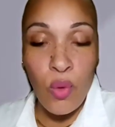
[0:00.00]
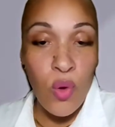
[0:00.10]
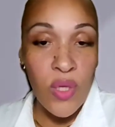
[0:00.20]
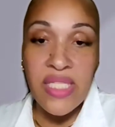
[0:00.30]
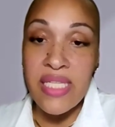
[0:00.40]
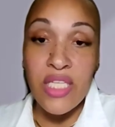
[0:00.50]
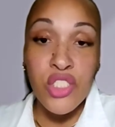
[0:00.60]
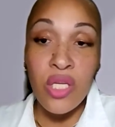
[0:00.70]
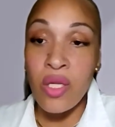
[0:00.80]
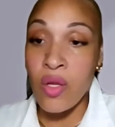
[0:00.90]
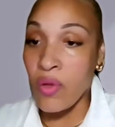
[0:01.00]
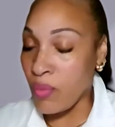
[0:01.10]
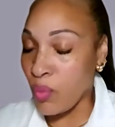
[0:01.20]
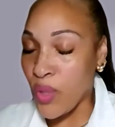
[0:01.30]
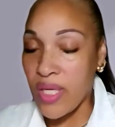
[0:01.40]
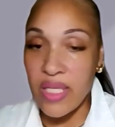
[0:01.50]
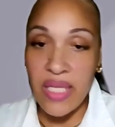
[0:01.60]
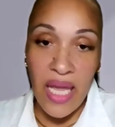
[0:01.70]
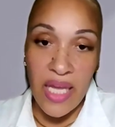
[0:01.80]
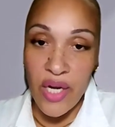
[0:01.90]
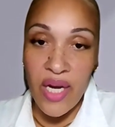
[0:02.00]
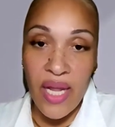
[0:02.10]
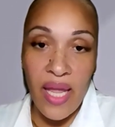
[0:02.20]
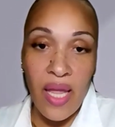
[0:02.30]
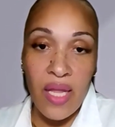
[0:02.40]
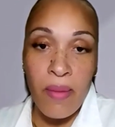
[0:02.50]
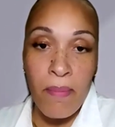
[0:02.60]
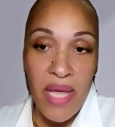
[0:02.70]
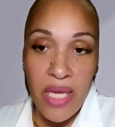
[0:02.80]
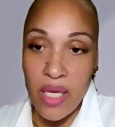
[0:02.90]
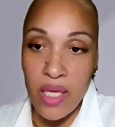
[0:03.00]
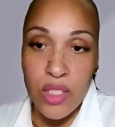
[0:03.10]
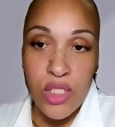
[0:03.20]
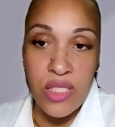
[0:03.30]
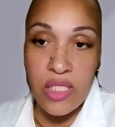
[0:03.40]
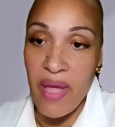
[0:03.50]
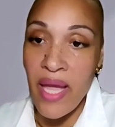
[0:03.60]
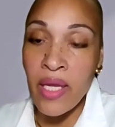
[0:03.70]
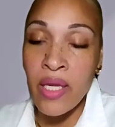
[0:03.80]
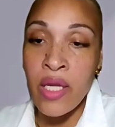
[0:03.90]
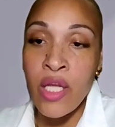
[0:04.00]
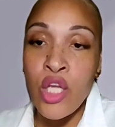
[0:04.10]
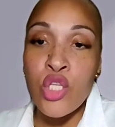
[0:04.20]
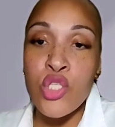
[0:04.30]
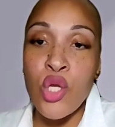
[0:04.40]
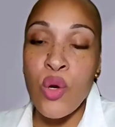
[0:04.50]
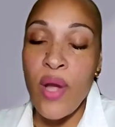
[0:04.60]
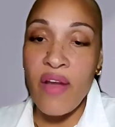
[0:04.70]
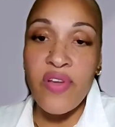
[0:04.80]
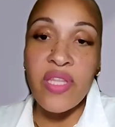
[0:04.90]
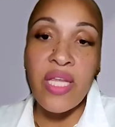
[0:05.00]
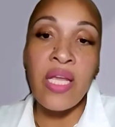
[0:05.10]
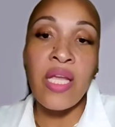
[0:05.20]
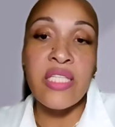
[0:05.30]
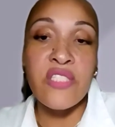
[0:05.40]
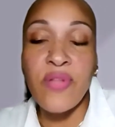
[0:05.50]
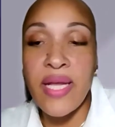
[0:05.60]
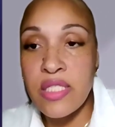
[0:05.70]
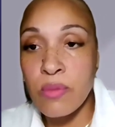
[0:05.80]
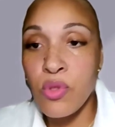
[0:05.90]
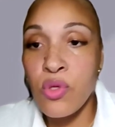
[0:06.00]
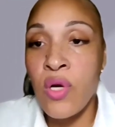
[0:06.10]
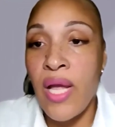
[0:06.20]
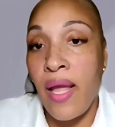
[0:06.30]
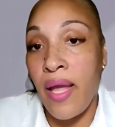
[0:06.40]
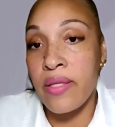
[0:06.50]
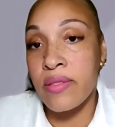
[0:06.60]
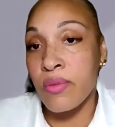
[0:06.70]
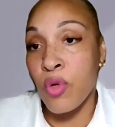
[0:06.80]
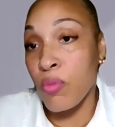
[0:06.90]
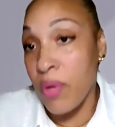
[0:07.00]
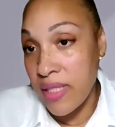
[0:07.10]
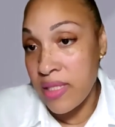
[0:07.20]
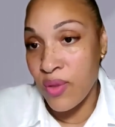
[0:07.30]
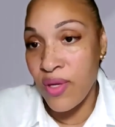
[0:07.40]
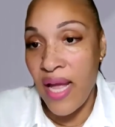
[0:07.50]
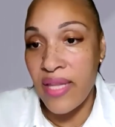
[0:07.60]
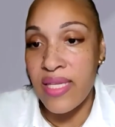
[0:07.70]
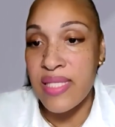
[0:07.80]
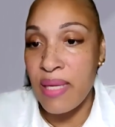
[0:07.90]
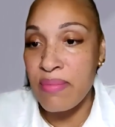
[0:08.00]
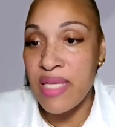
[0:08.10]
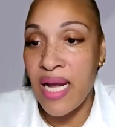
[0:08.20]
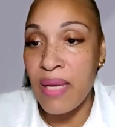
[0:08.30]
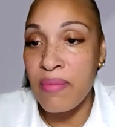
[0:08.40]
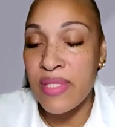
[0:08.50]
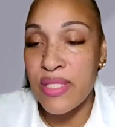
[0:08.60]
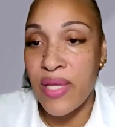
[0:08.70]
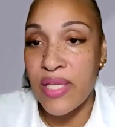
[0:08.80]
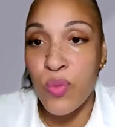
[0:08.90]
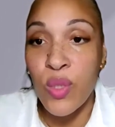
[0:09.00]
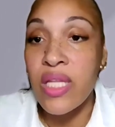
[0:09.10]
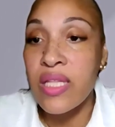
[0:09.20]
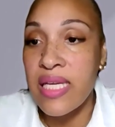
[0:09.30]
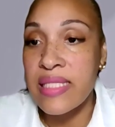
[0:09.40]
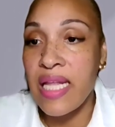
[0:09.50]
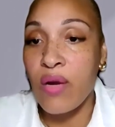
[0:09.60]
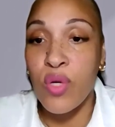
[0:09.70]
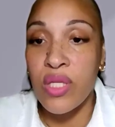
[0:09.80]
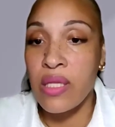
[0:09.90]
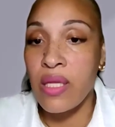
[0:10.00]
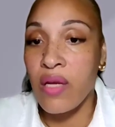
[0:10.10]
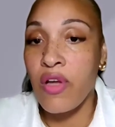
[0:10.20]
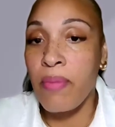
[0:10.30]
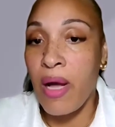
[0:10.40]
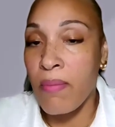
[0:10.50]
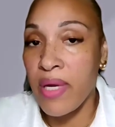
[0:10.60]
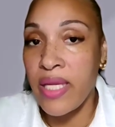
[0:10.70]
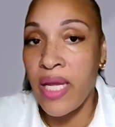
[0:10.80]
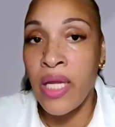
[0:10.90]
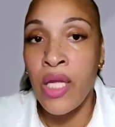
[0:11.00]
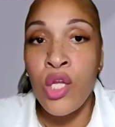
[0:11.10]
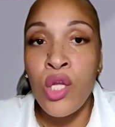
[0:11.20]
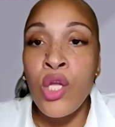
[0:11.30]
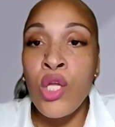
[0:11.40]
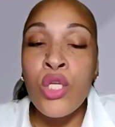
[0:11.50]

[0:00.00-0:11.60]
organization, we can cater and make it to spec. So everything is flexible and robust at the same time. And so that's one of the things that I really love about Monday.